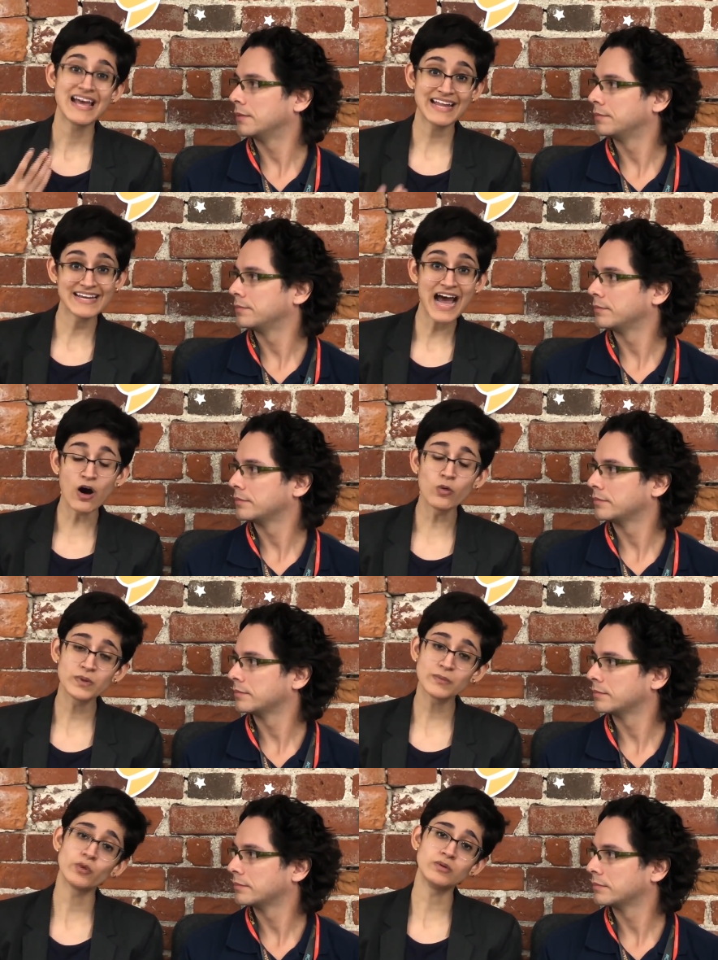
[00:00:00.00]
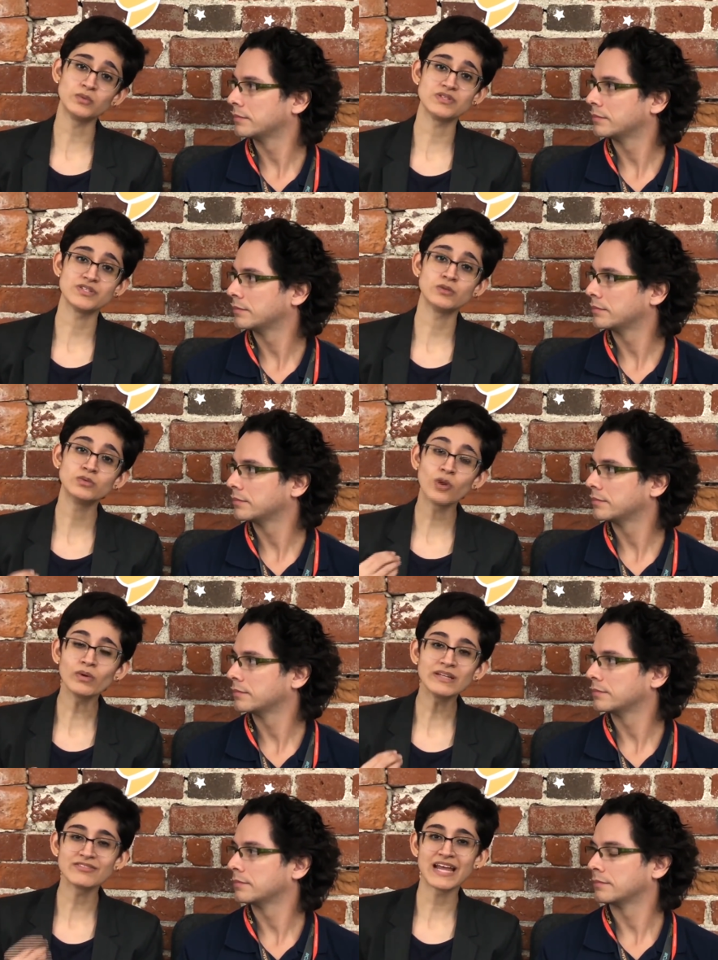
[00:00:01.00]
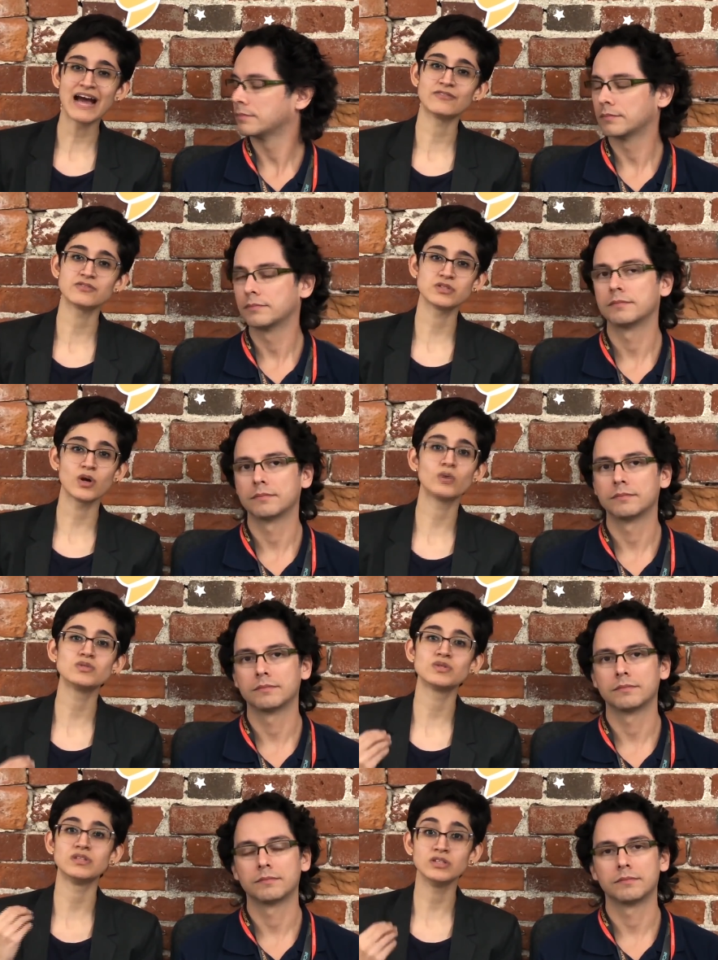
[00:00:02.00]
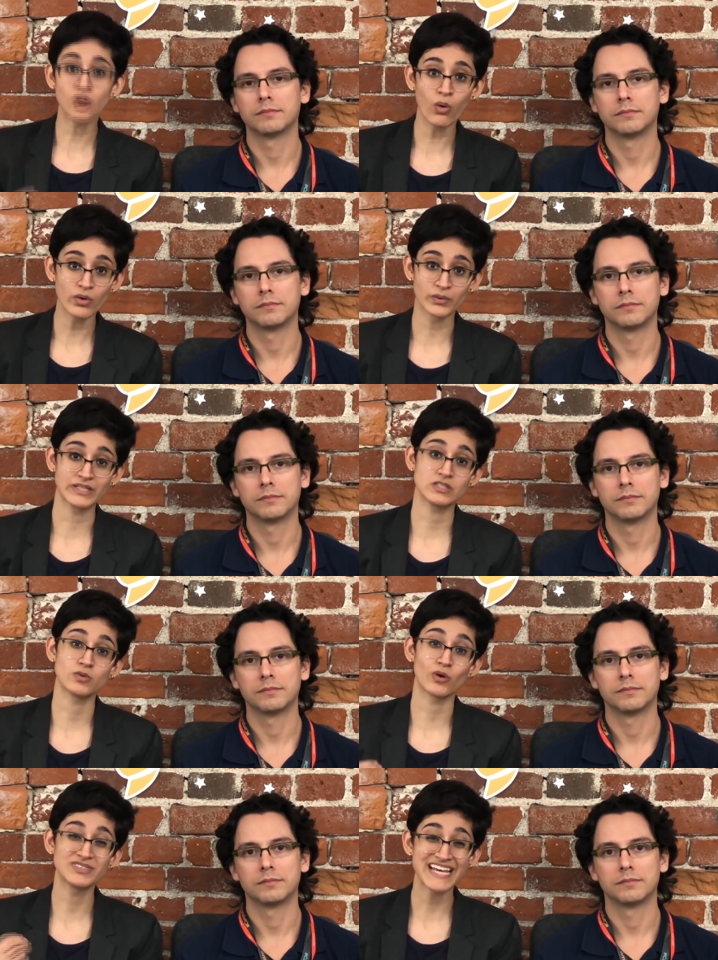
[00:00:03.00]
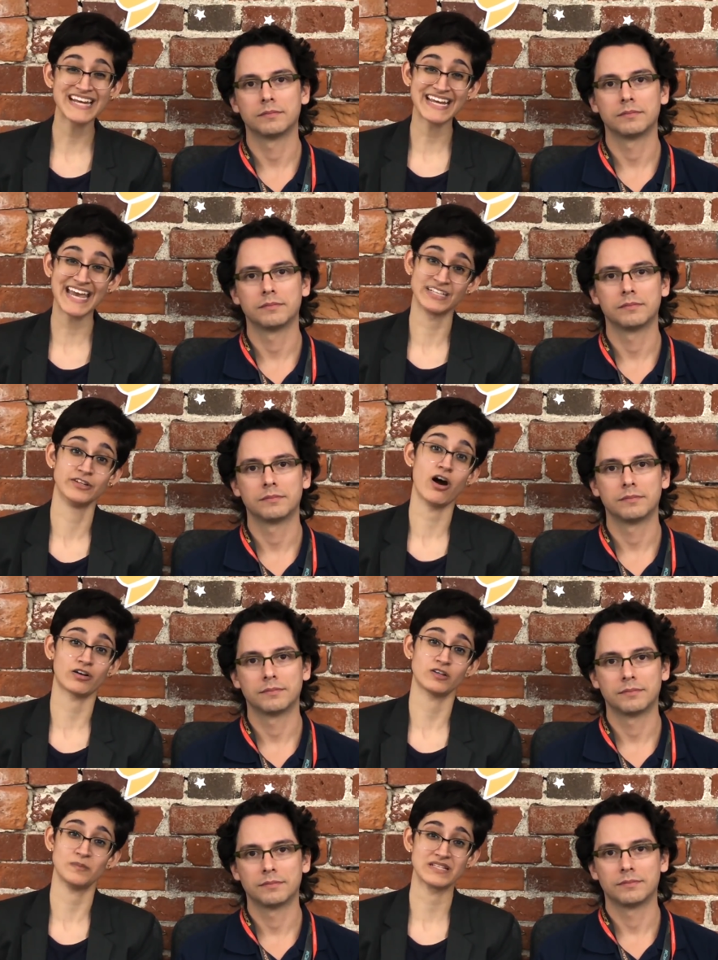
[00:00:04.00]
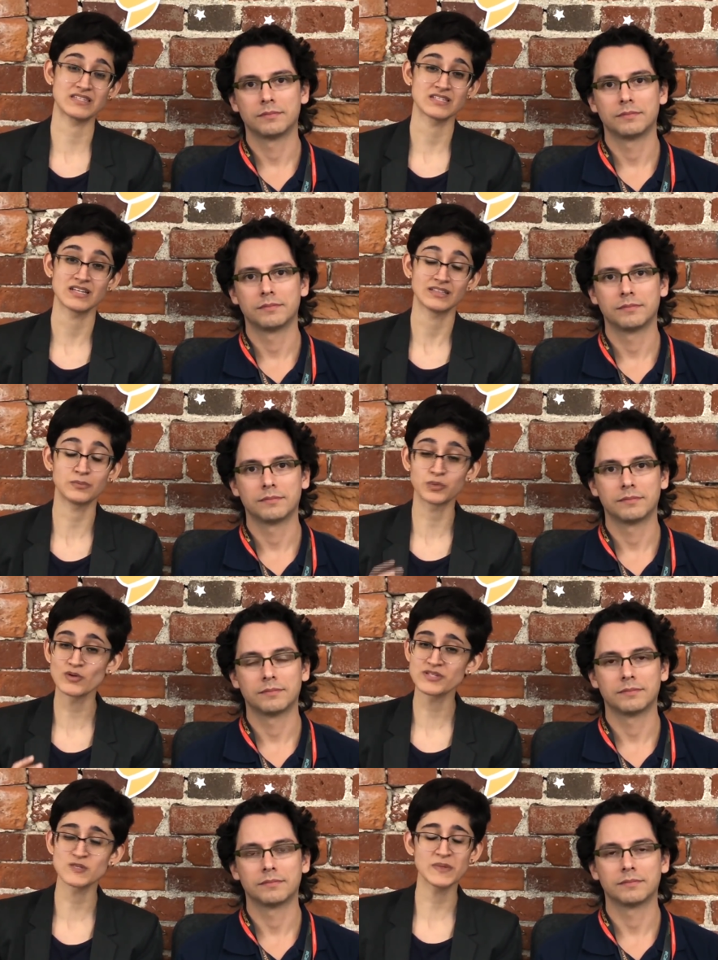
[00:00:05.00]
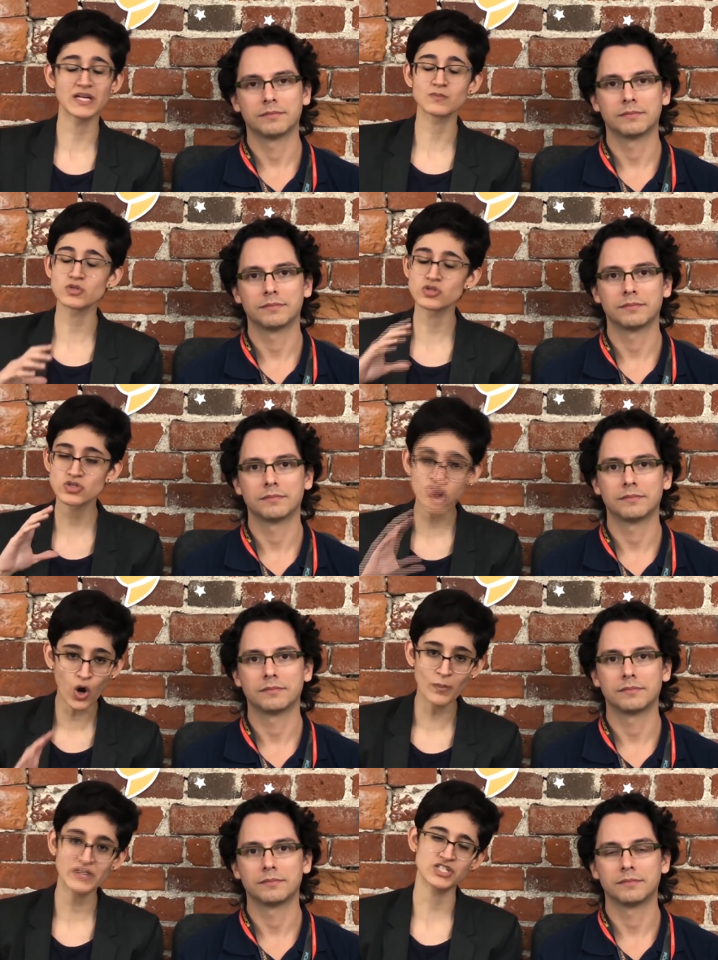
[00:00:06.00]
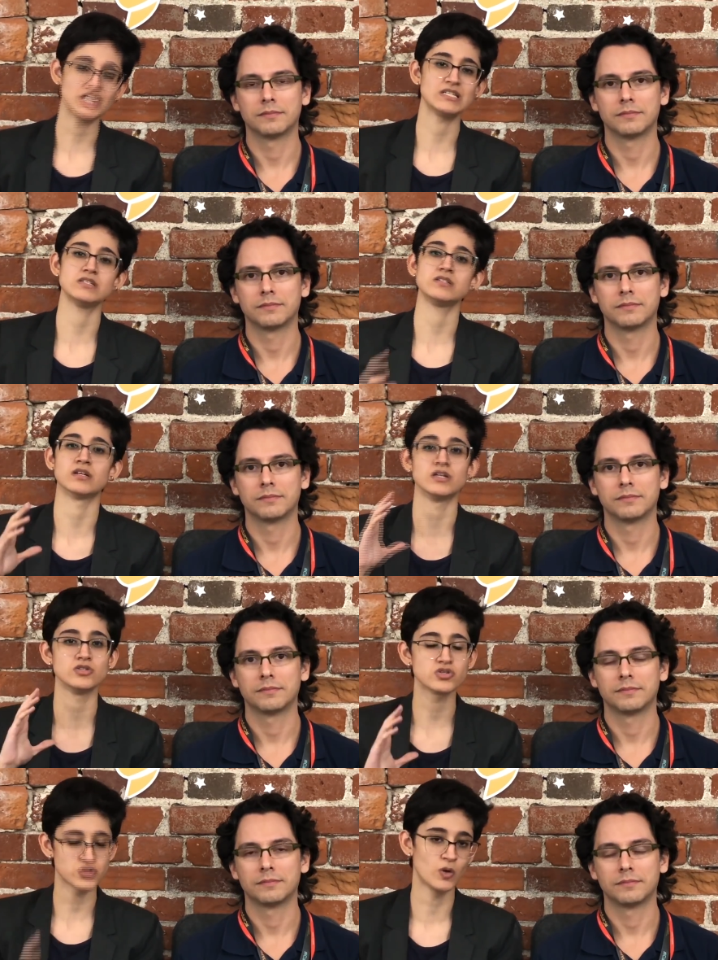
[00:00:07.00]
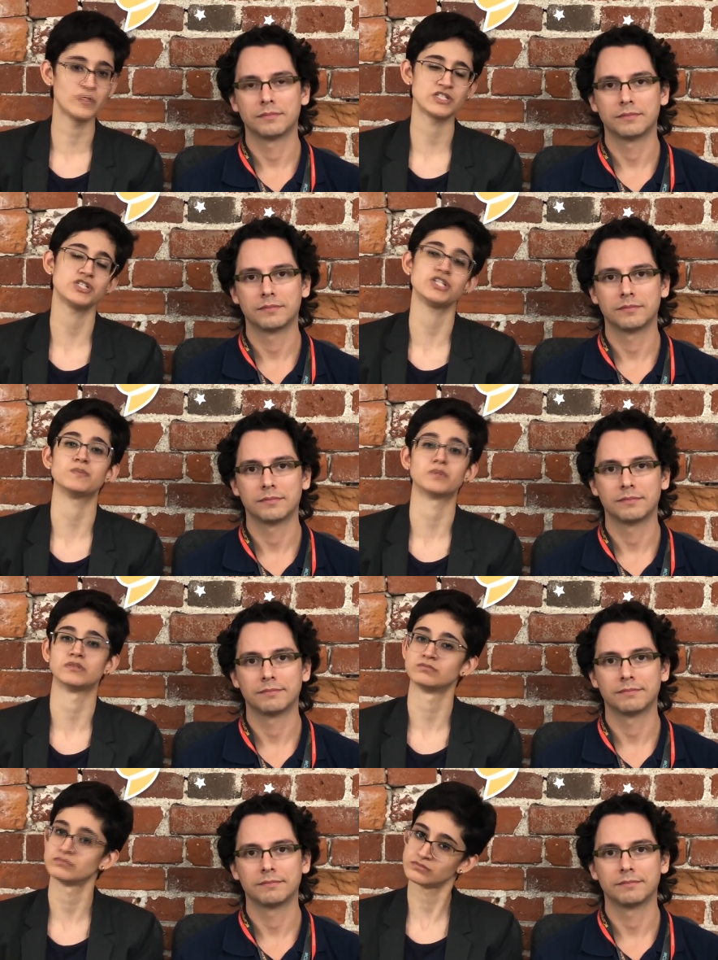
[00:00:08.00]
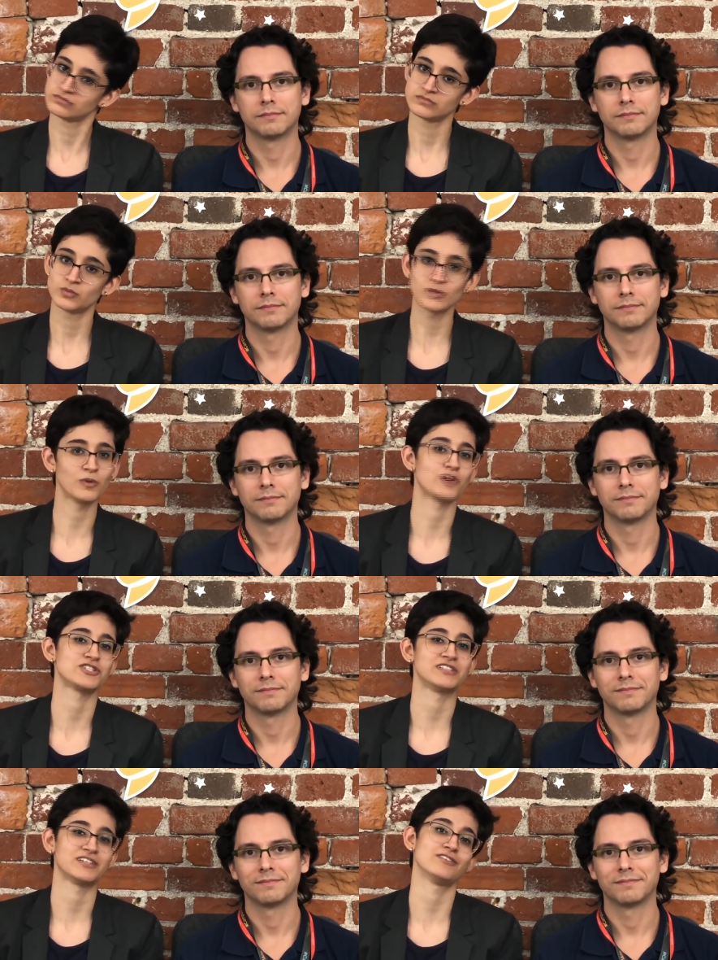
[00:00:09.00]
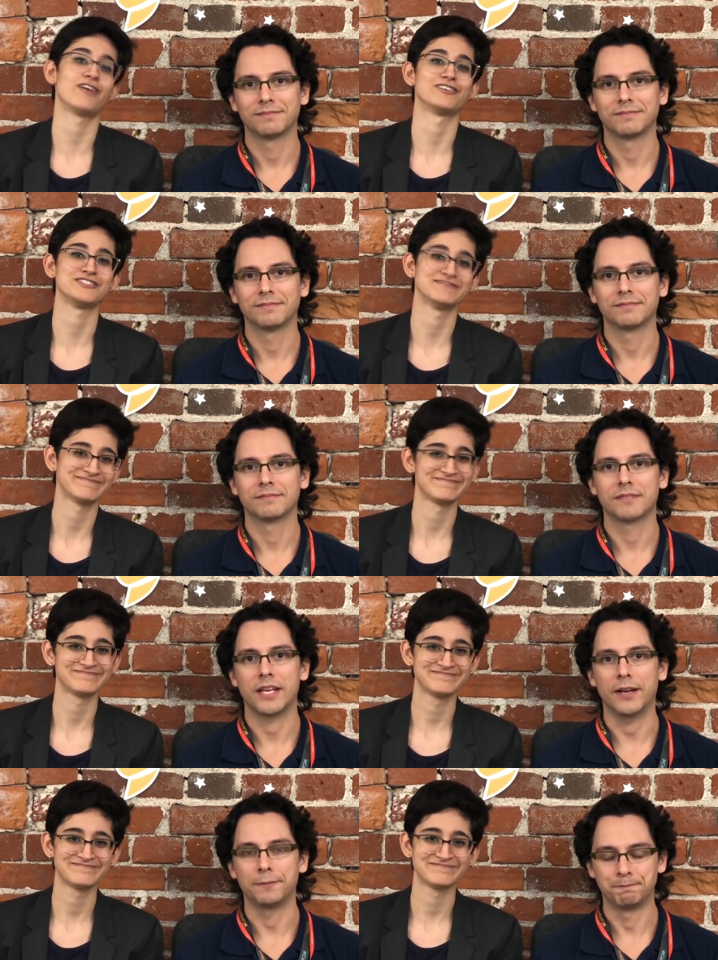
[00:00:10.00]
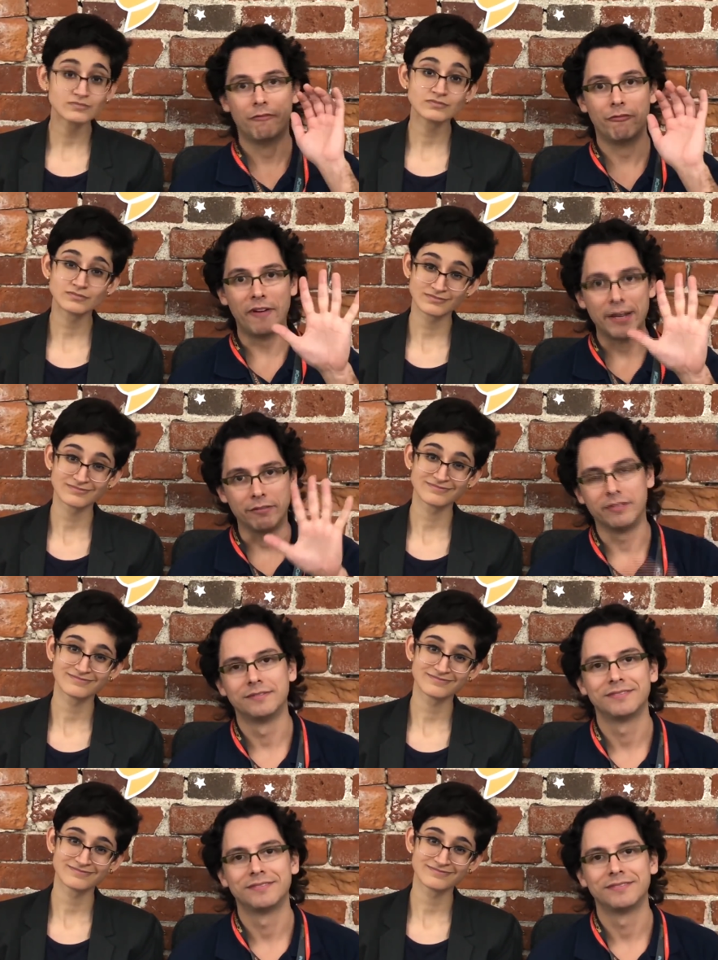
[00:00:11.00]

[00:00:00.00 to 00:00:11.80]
Speaker 1: And now people in Brazil don't even have to go to the notary to authenticate their documents. The process becomes so much easier and so much cheaper with blockchain technology.
Speaker 2: Yeah. Five,